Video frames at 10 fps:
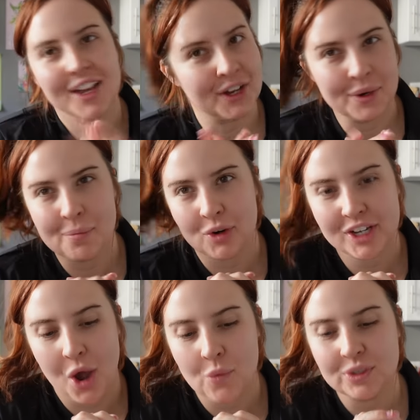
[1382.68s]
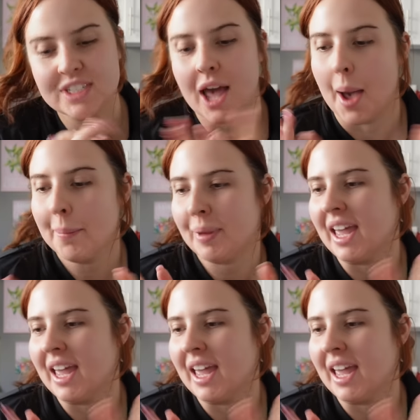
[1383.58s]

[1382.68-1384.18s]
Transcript: Good morning, y'all. What is up?